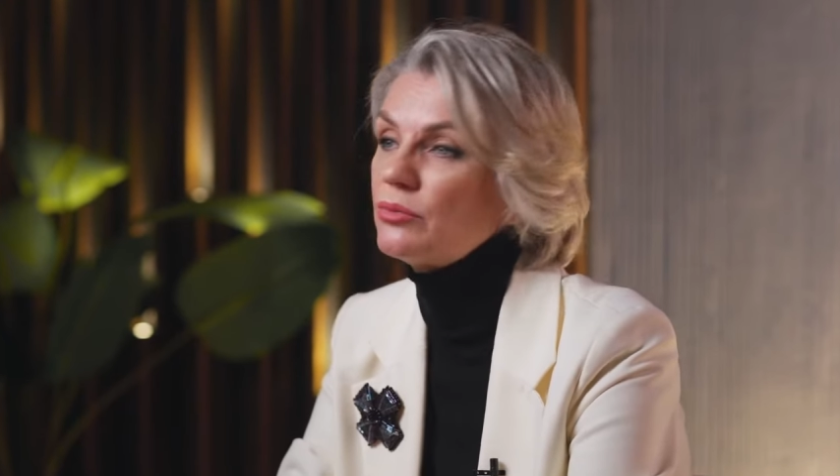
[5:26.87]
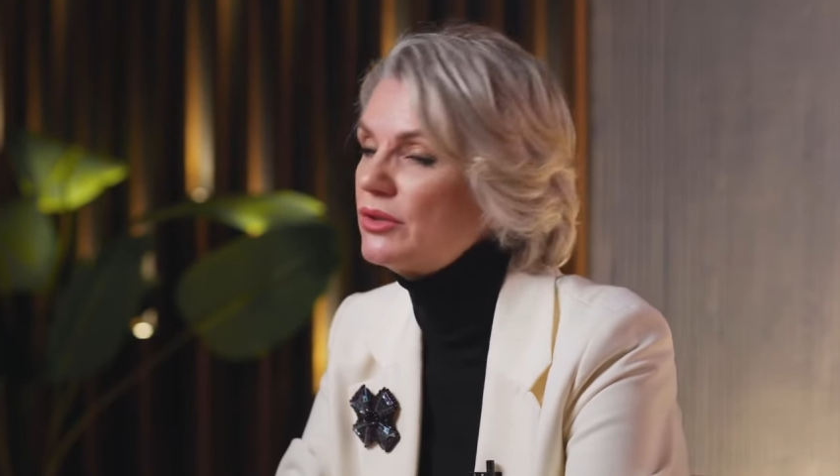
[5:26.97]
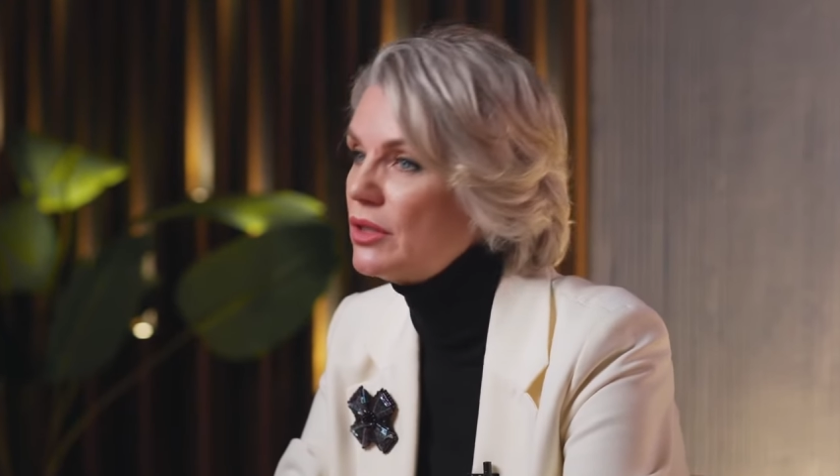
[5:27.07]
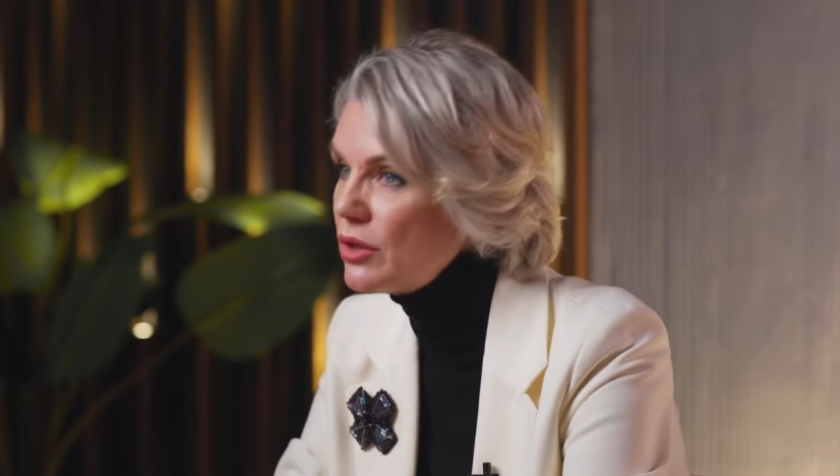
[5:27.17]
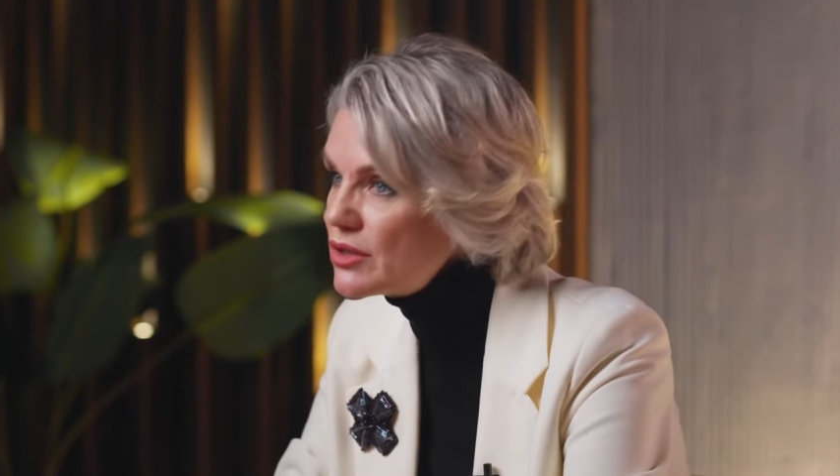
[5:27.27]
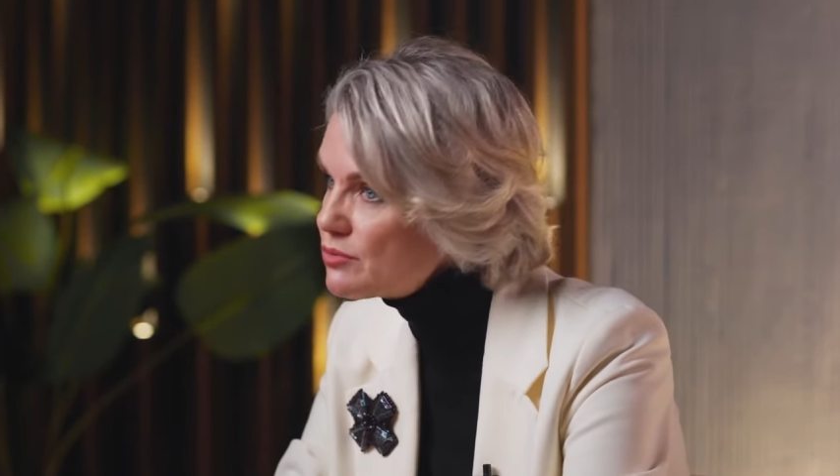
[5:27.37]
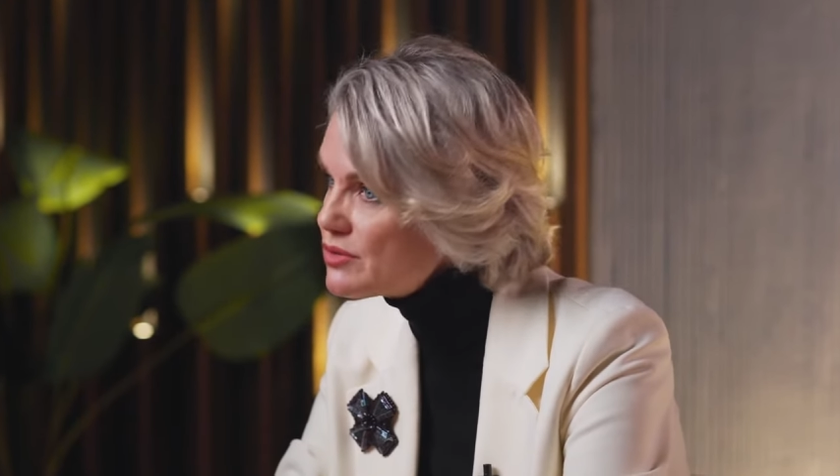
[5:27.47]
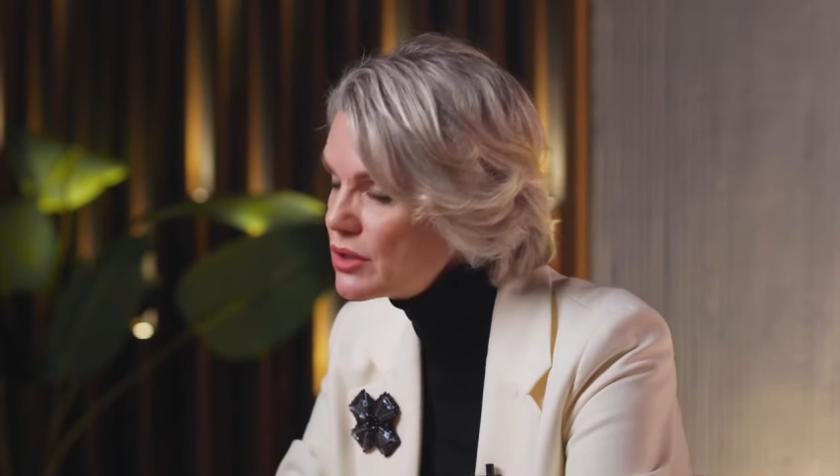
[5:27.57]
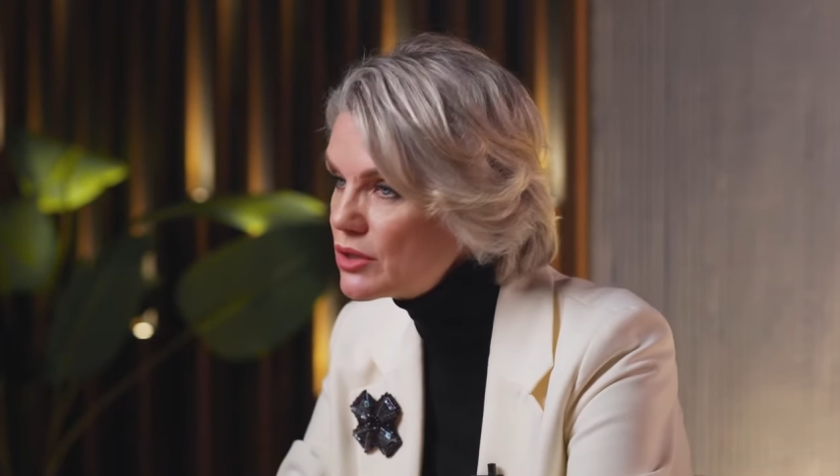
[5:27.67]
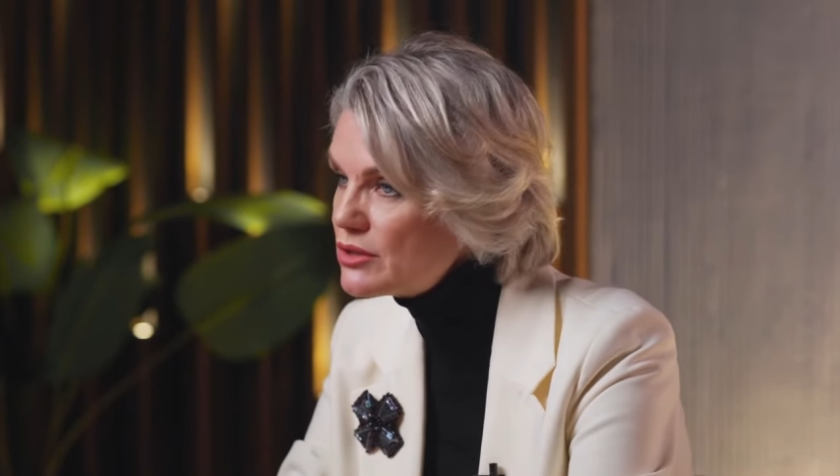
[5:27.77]
with a
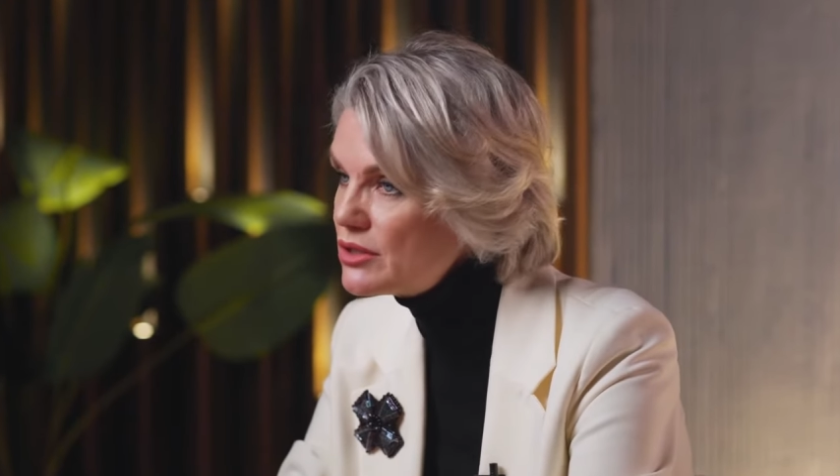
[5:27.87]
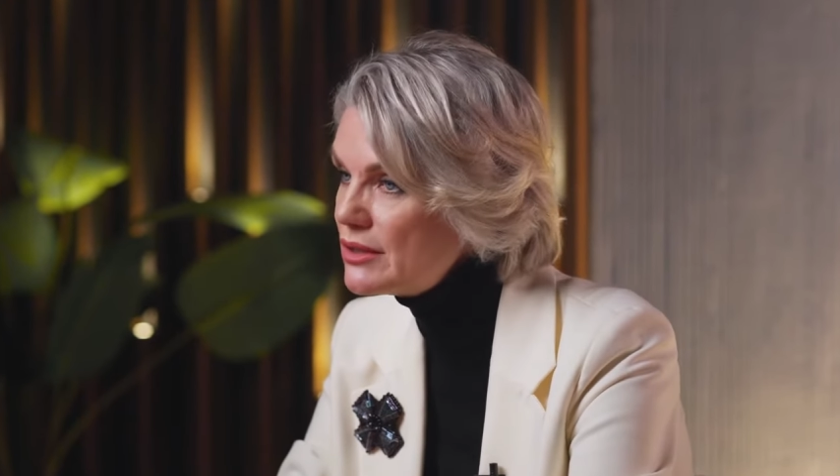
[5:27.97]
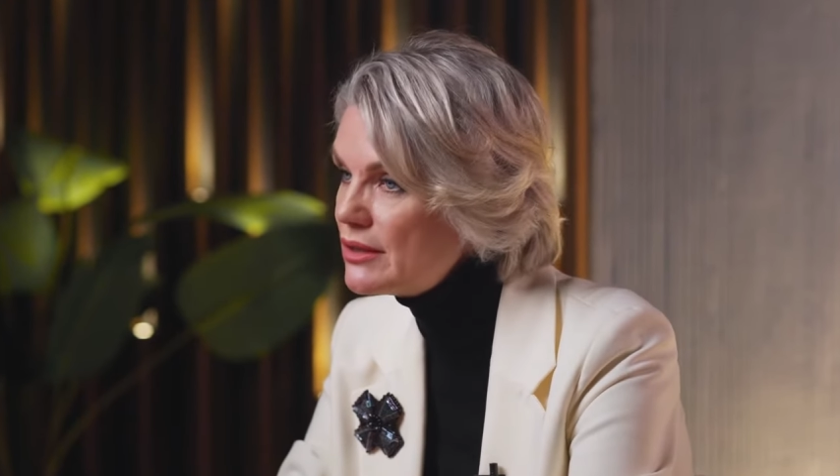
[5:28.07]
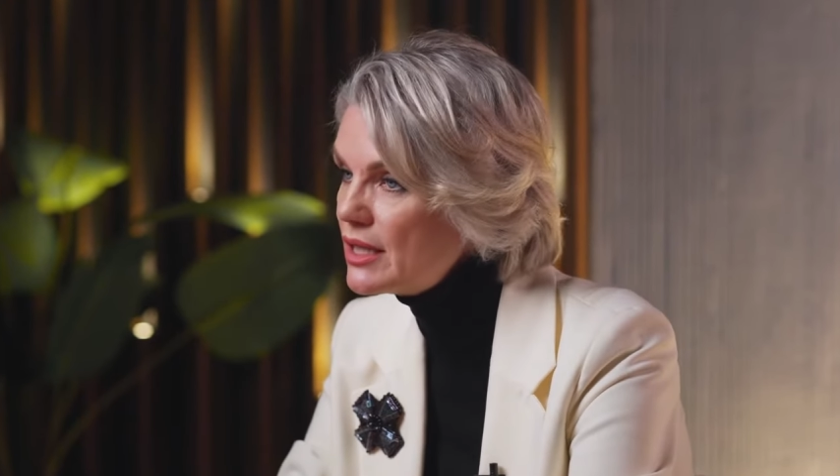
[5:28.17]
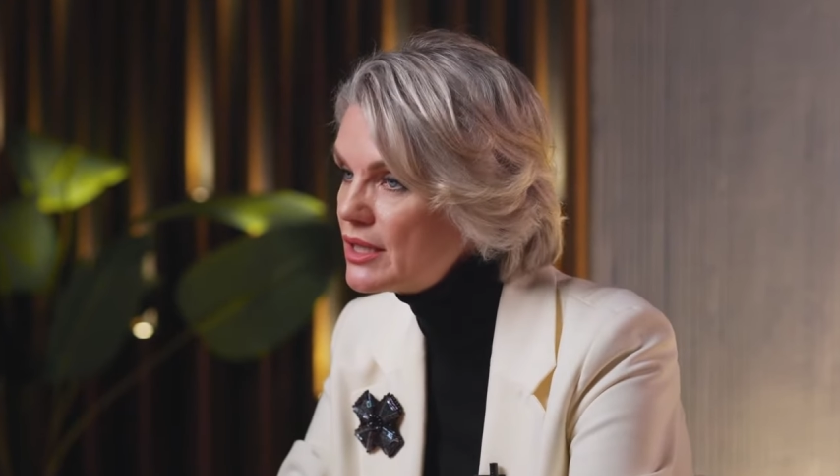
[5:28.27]
cosmetologist.